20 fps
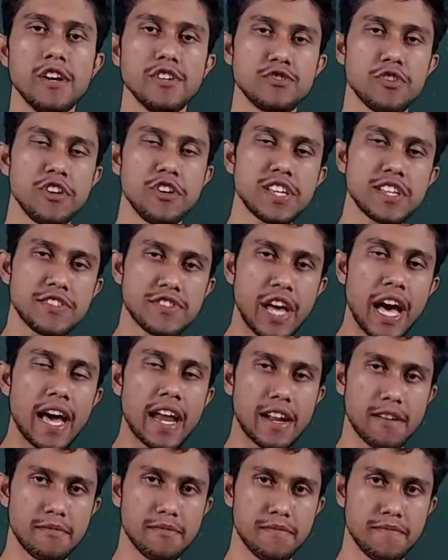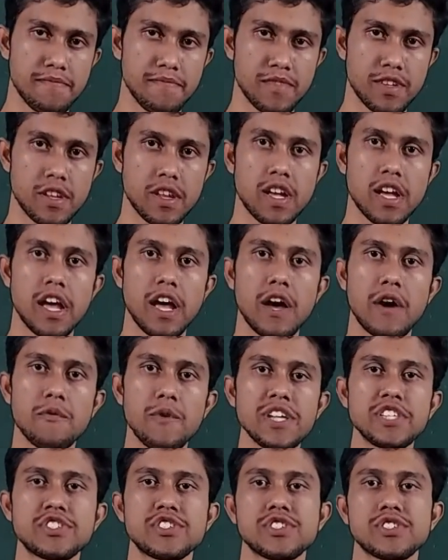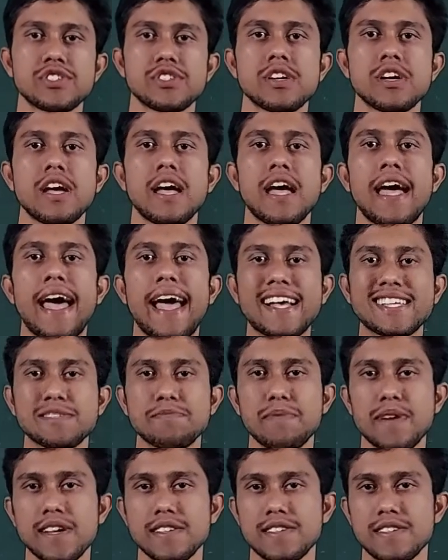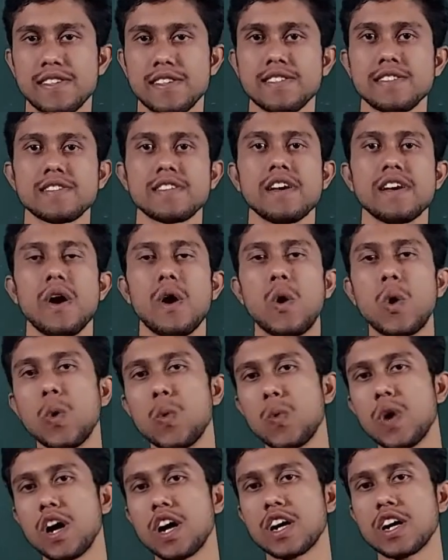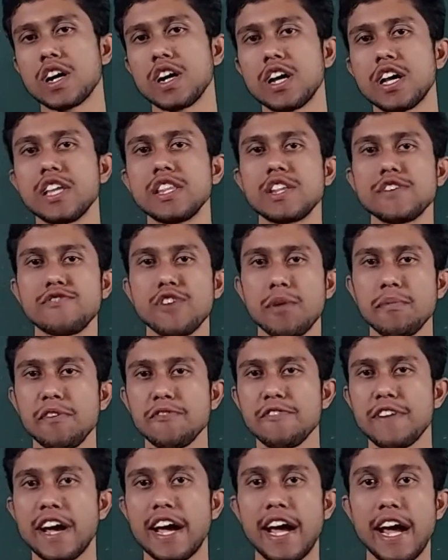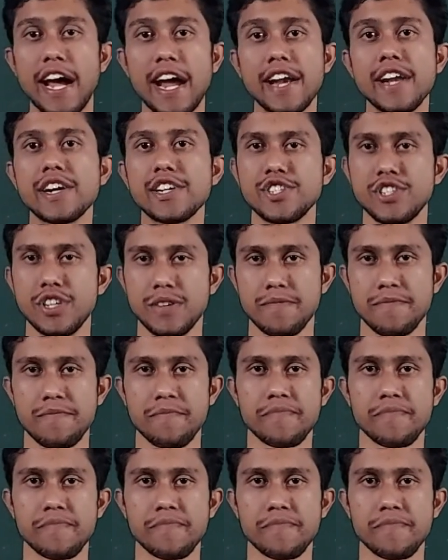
So it's a theorem which expresses work in the form of energy.